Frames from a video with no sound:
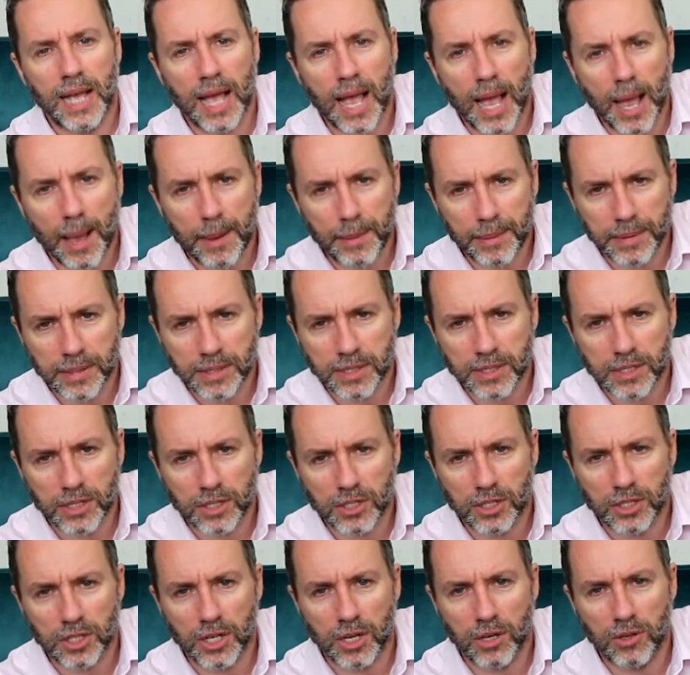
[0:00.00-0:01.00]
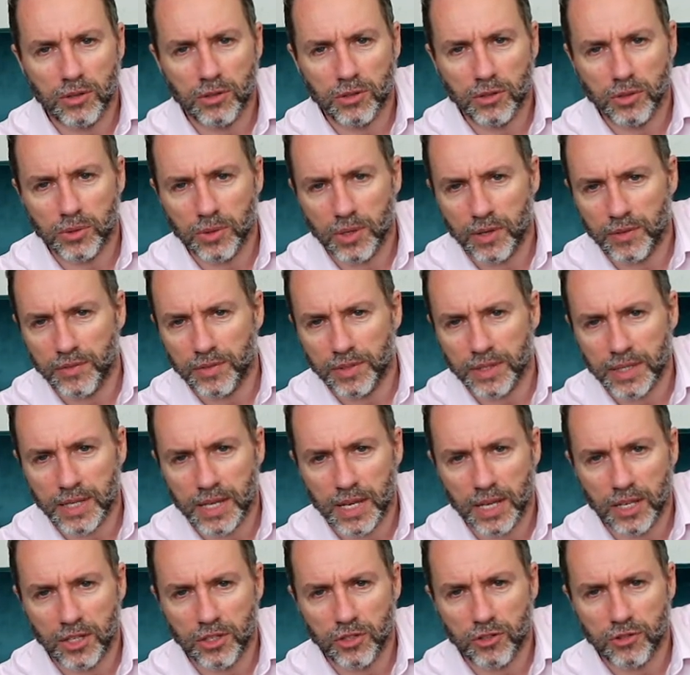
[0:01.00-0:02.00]
amateur shows all over the
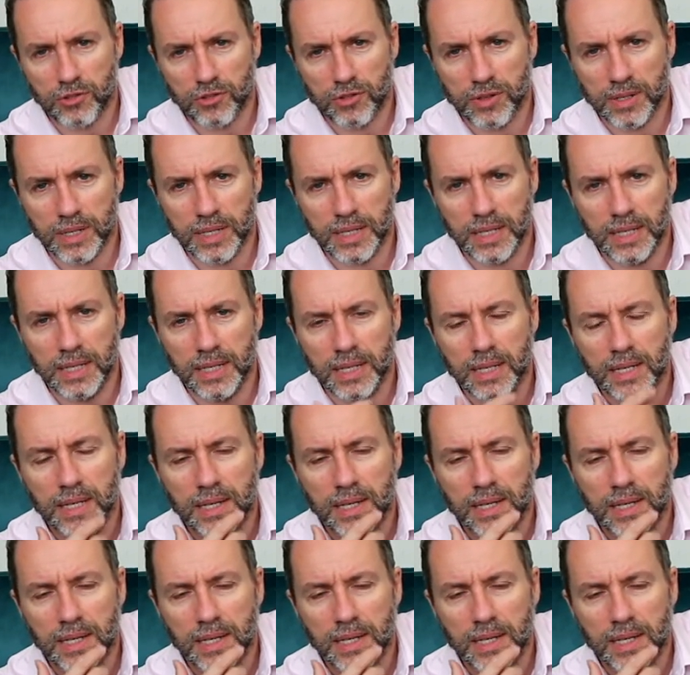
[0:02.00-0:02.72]
country.